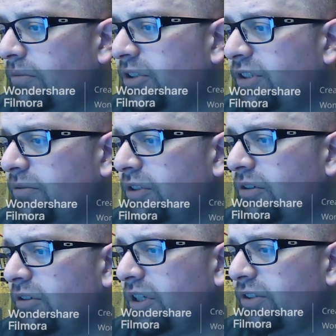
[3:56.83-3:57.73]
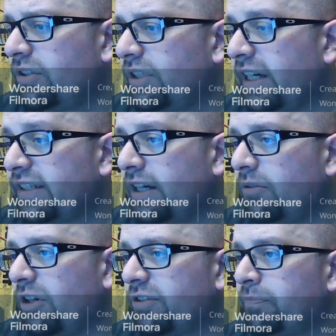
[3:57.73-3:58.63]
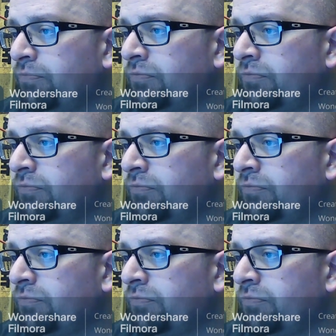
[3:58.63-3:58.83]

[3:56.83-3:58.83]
Let me see where I was. Yes, I was.